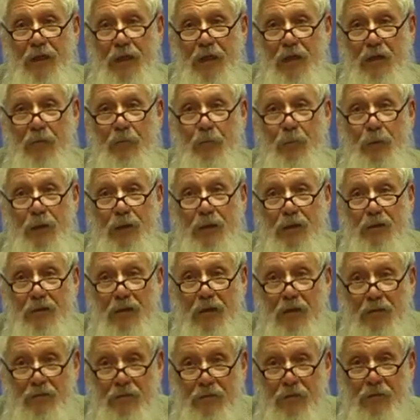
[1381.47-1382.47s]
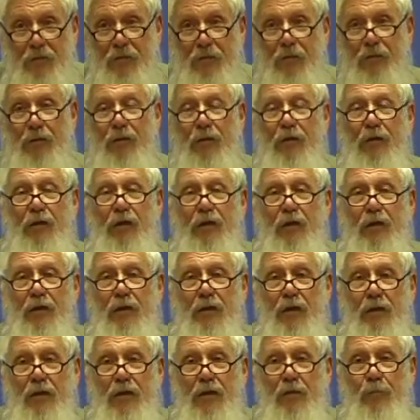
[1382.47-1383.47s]
now. But it doesn't.
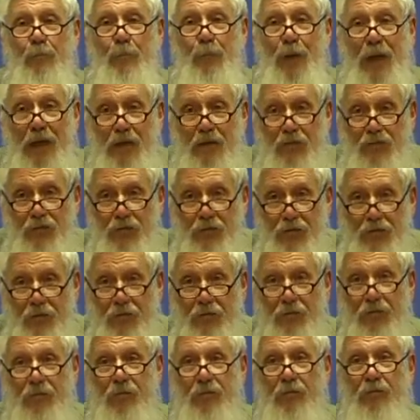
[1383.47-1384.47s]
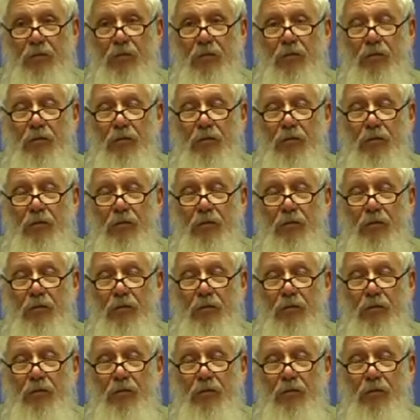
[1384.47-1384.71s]
Patience